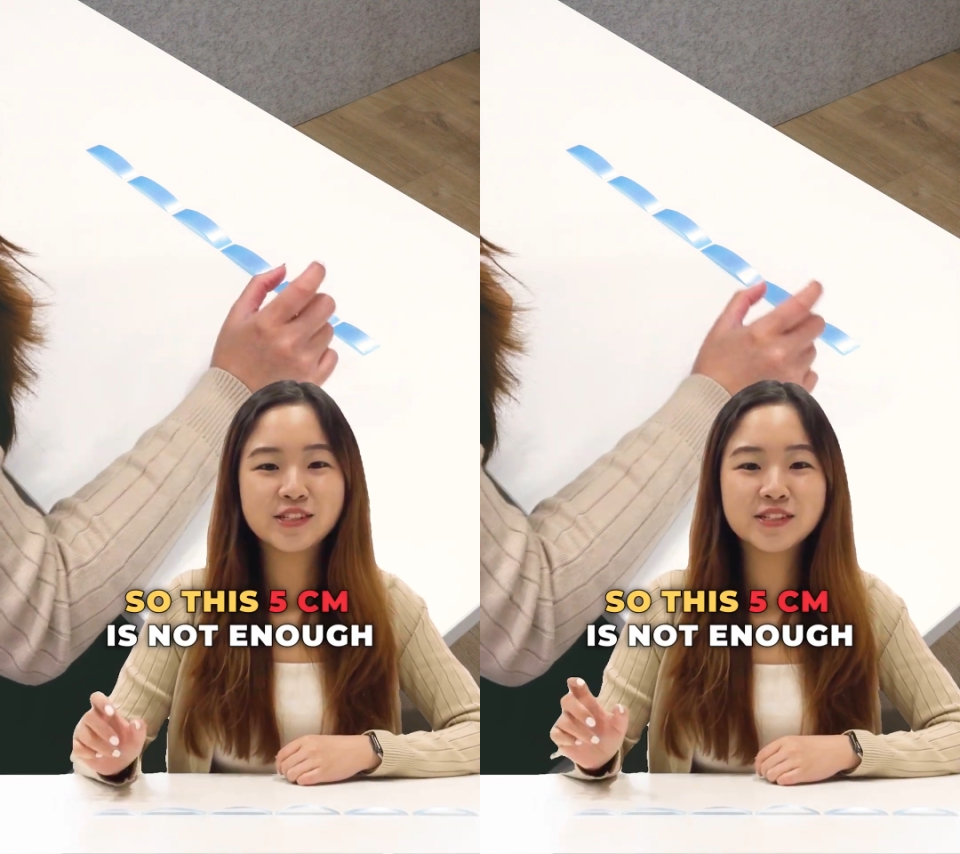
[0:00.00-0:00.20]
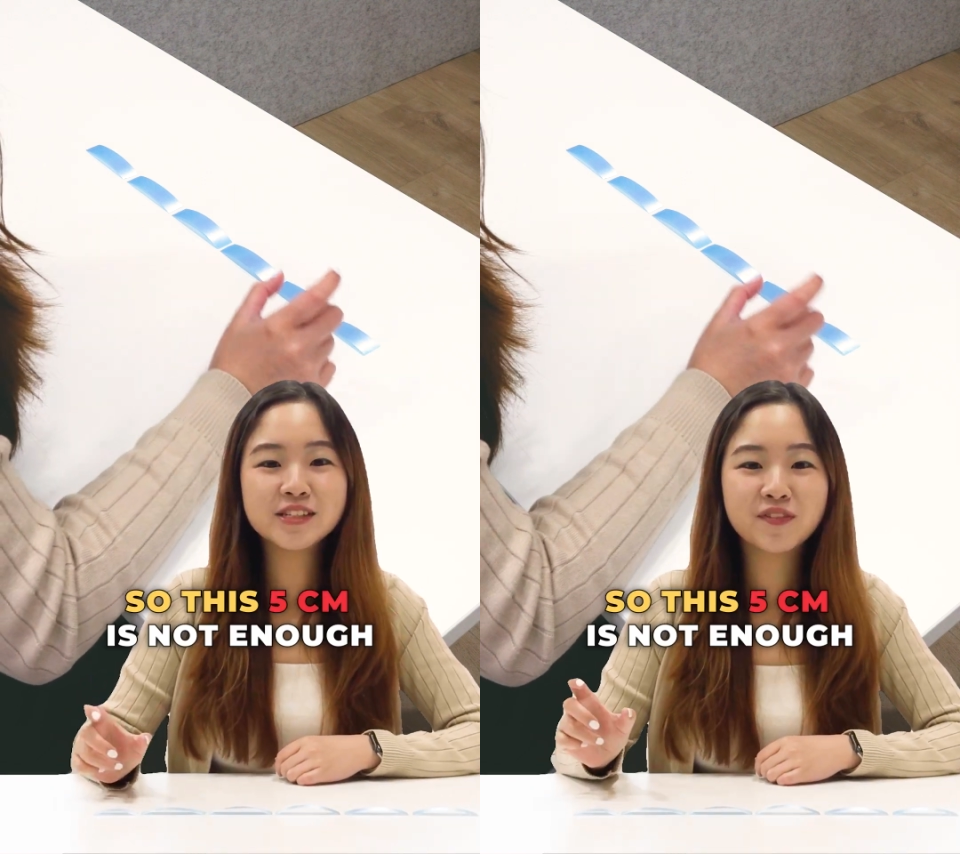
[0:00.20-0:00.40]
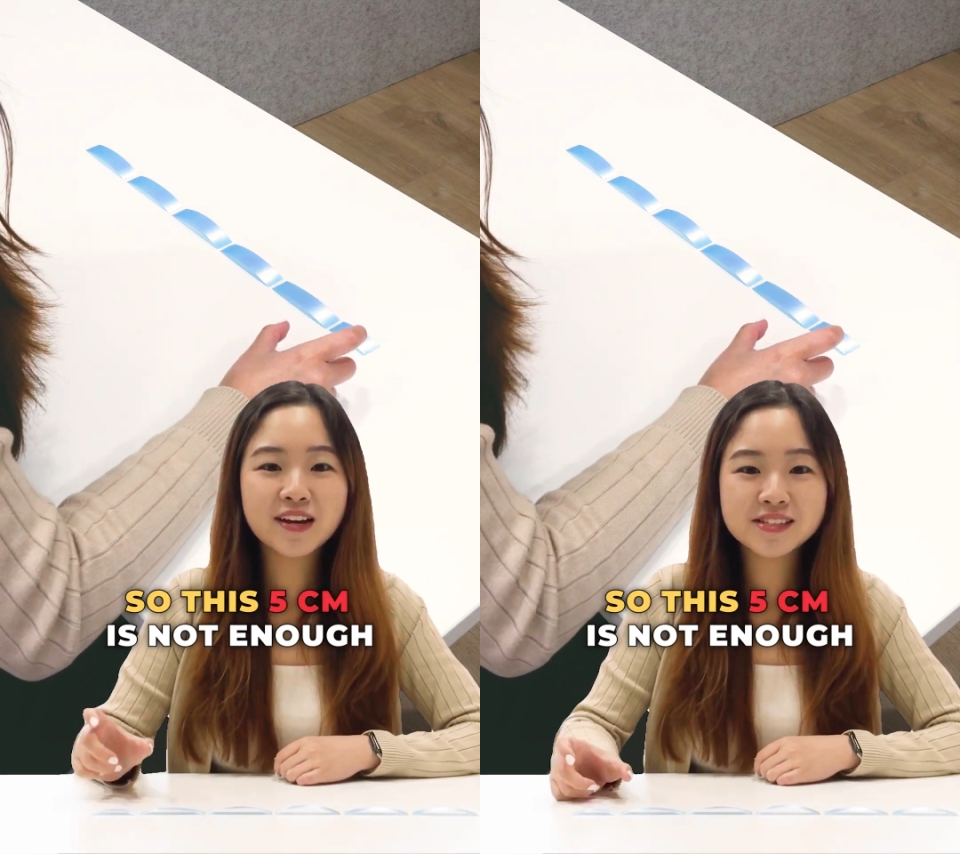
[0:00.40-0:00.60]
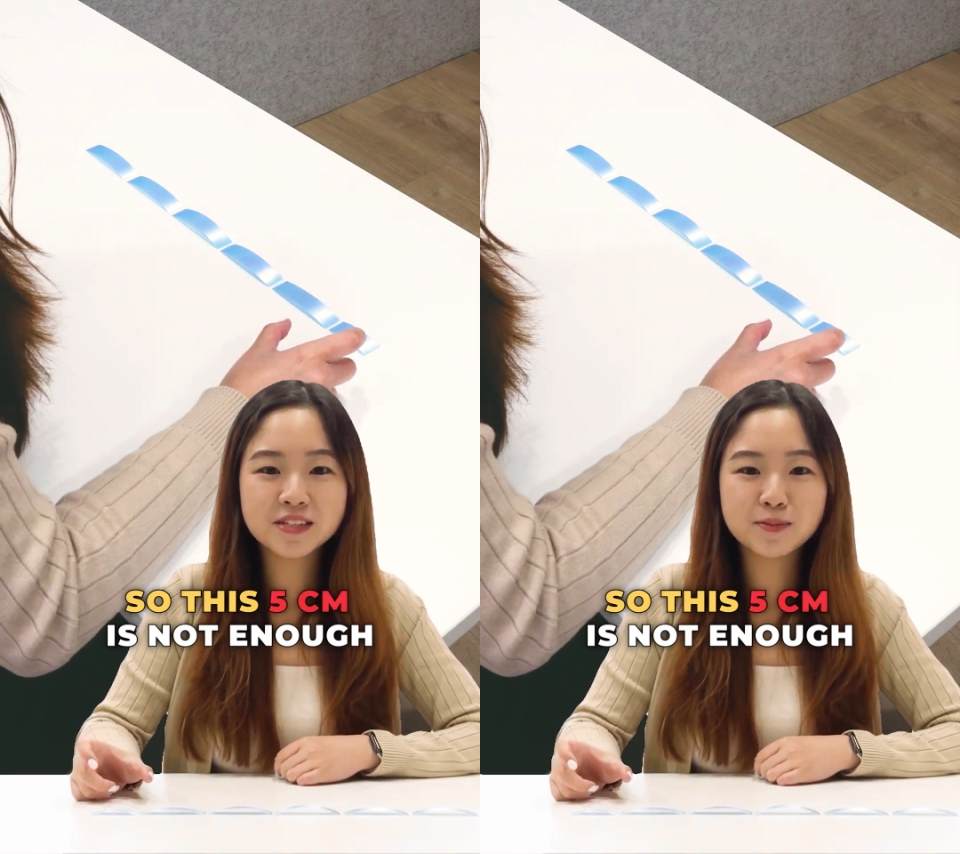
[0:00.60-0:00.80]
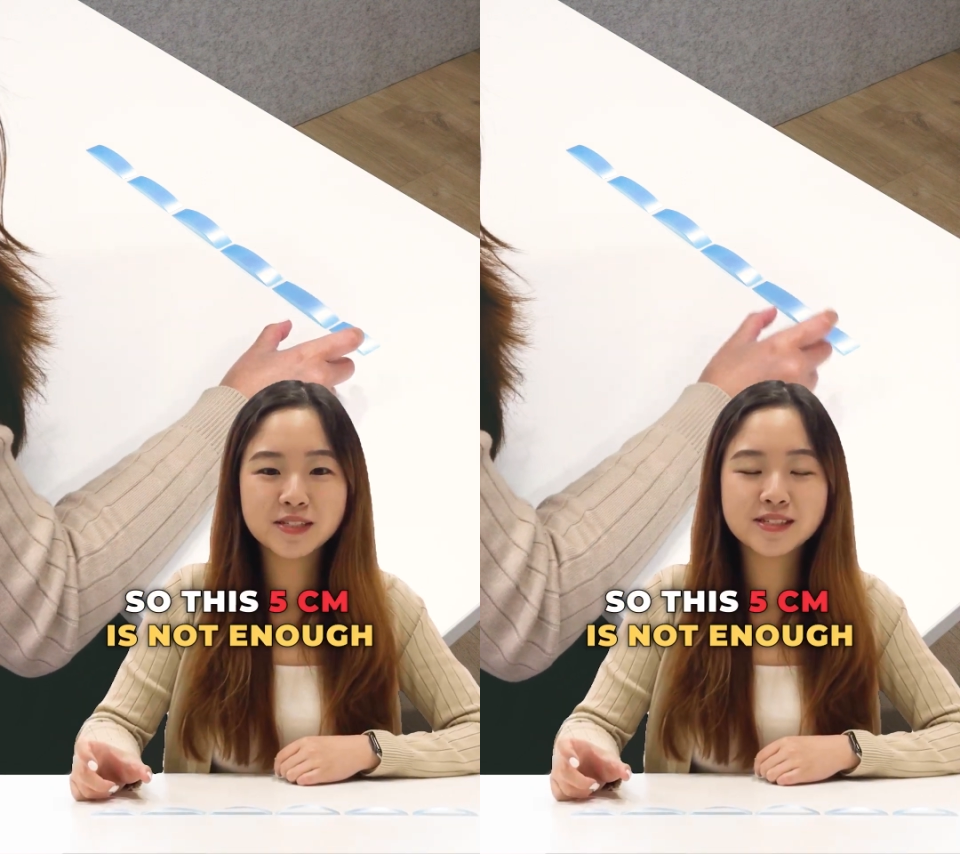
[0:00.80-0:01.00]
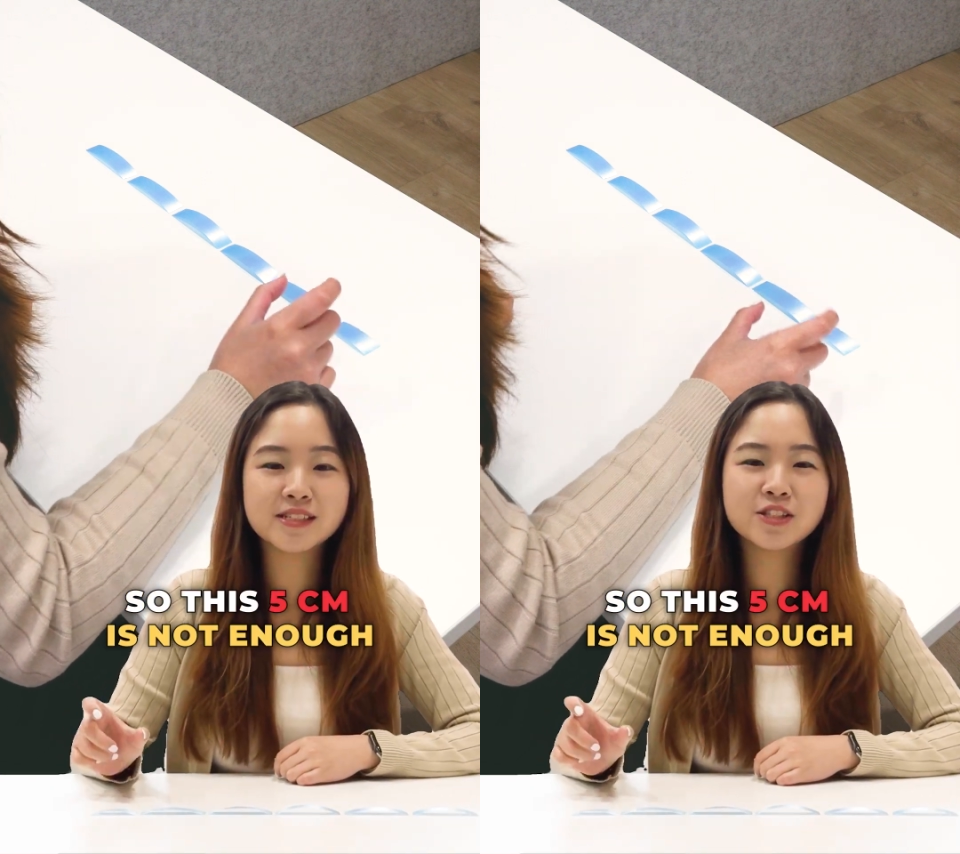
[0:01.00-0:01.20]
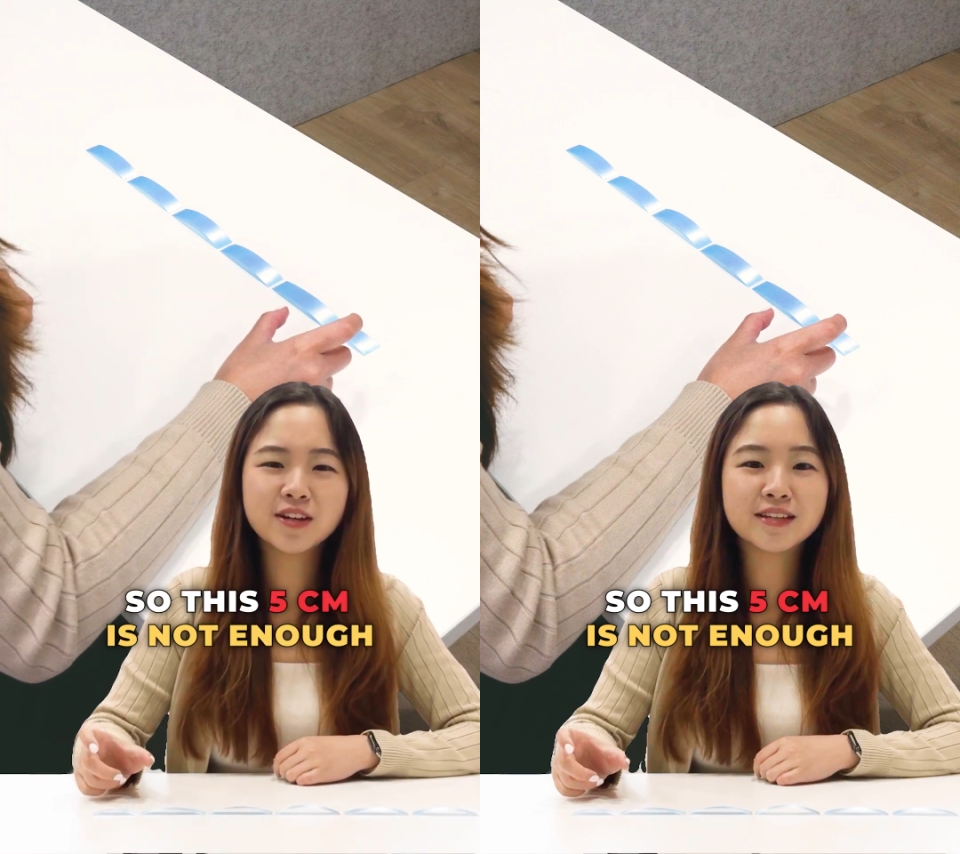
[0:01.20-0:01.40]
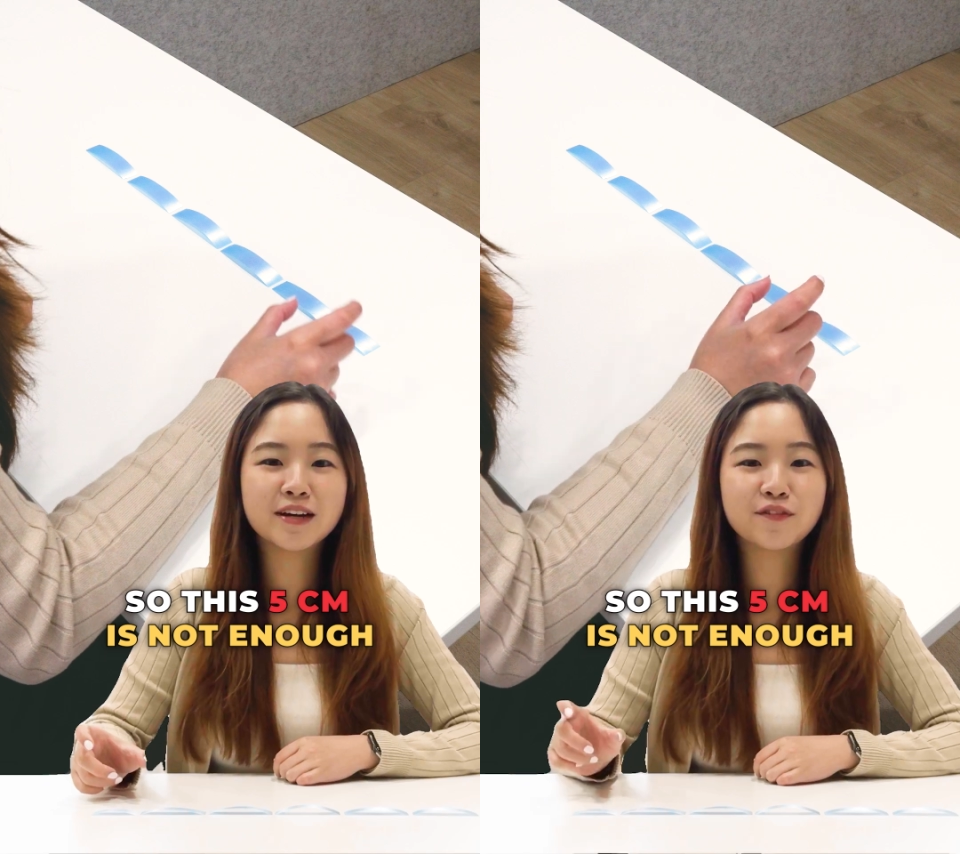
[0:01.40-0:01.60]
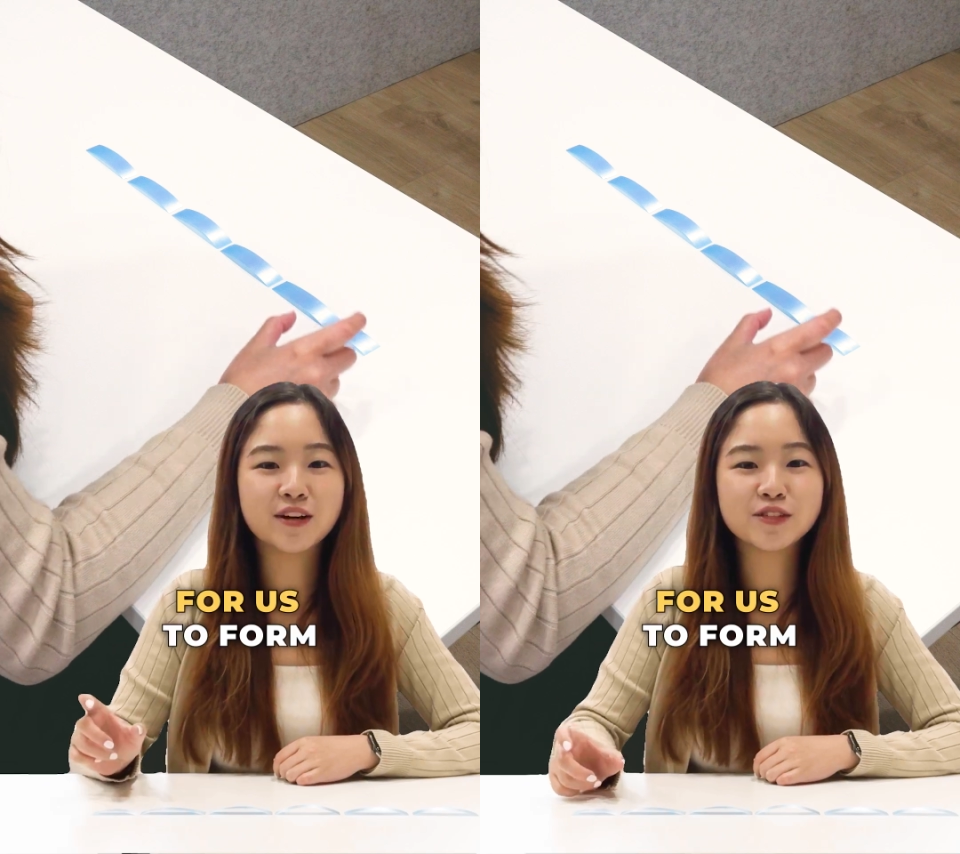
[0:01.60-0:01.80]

So this 5 centimeters is not enough